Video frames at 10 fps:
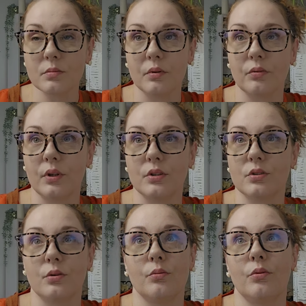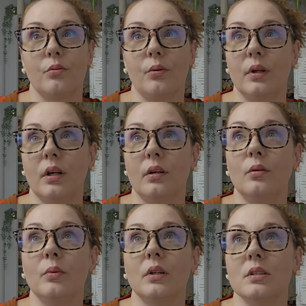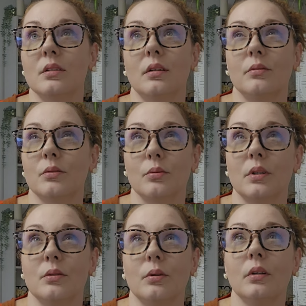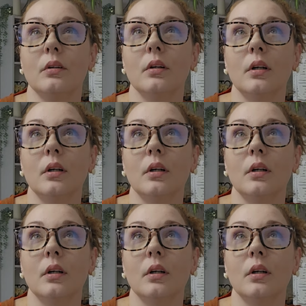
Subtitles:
before I just go throwing that out, because then I'll have to redo it.